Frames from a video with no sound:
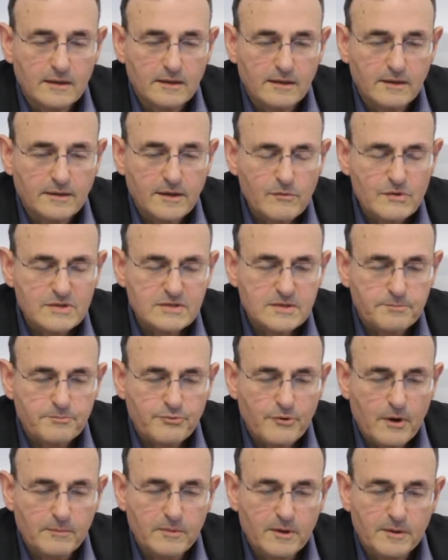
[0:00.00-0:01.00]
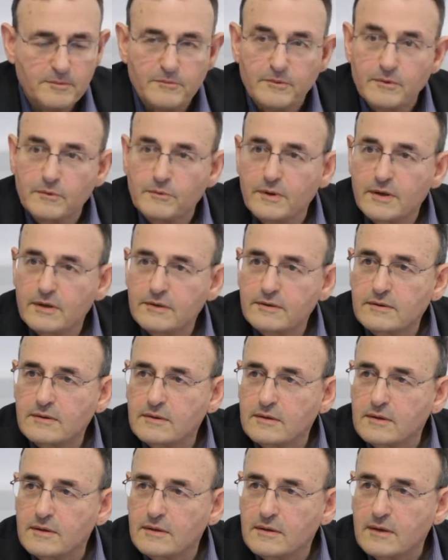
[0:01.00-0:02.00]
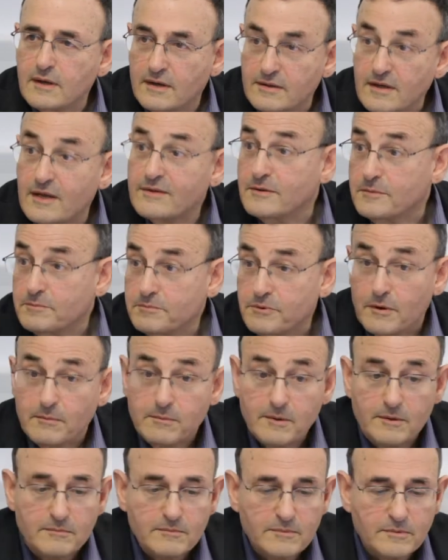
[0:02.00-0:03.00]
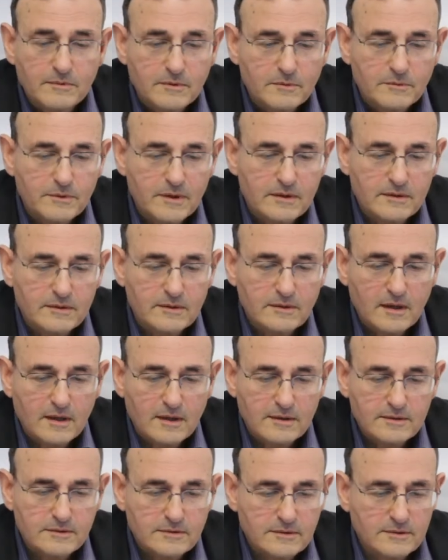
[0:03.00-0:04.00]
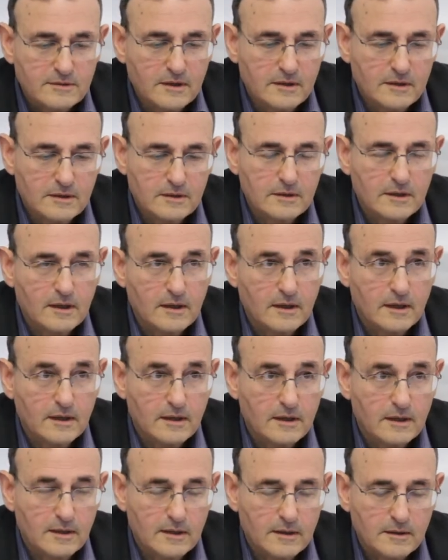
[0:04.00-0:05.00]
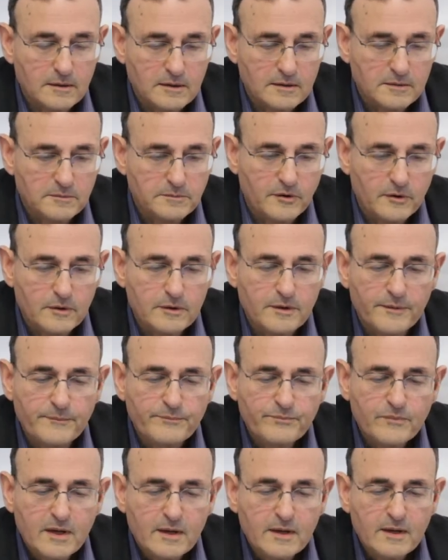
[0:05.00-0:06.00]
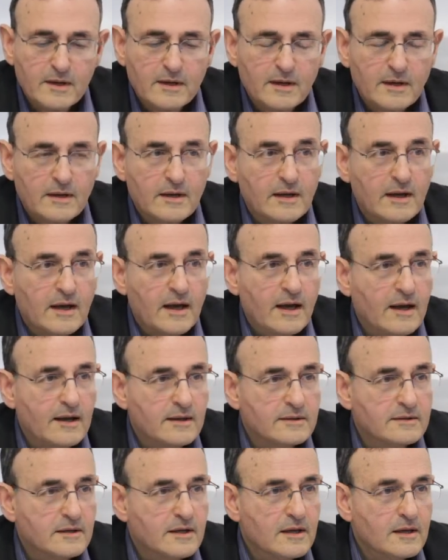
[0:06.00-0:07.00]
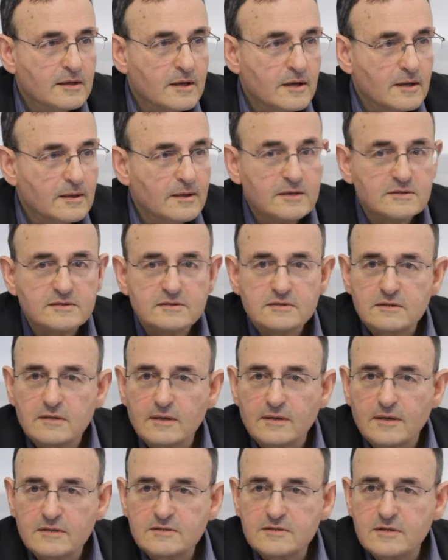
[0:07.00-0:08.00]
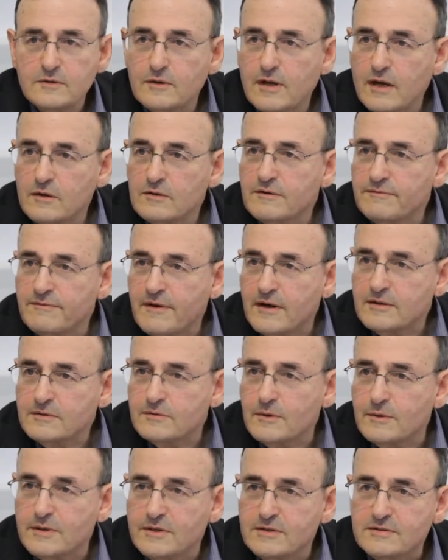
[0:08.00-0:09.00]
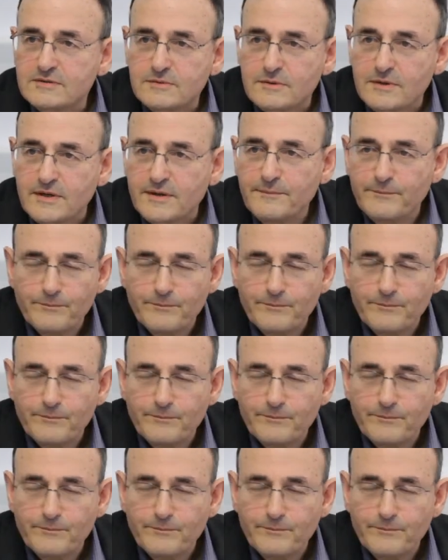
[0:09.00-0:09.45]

there is a problem with, another problem with the book. Let's do counterfactual history.